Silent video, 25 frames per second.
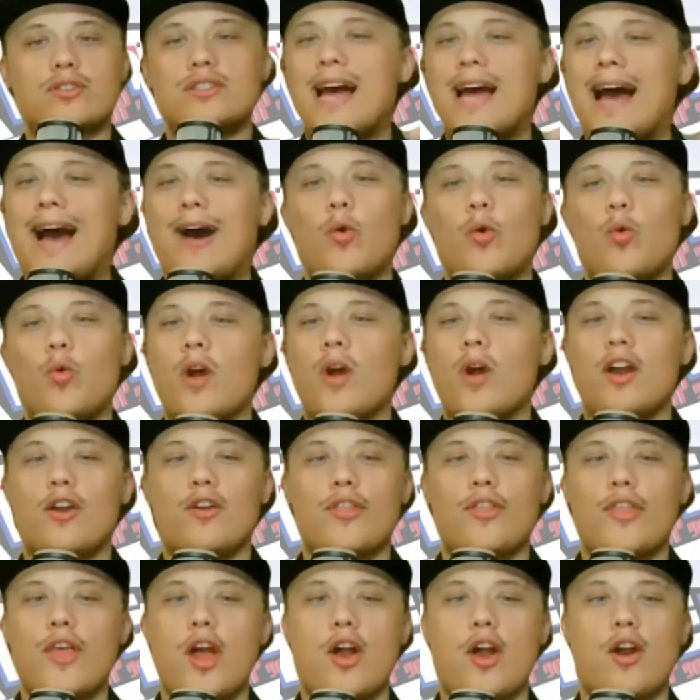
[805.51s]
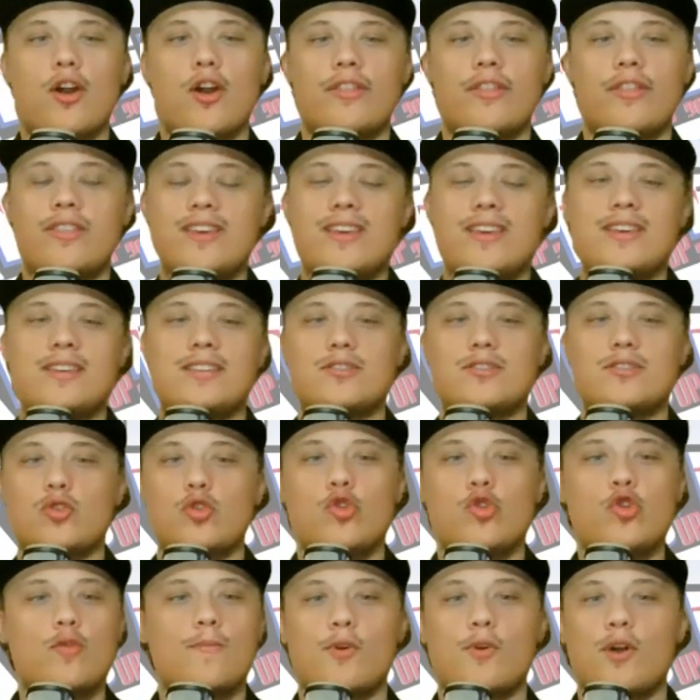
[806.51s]
not where they're these
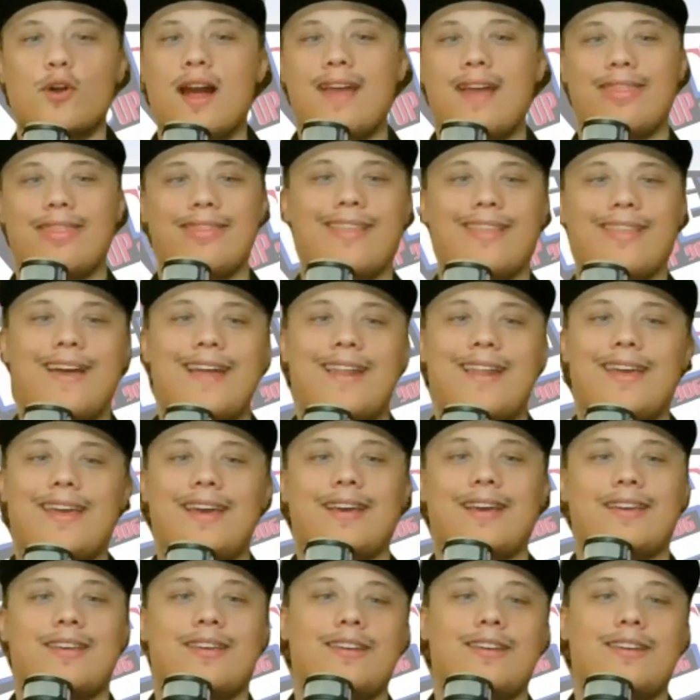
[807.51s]
uber athletic,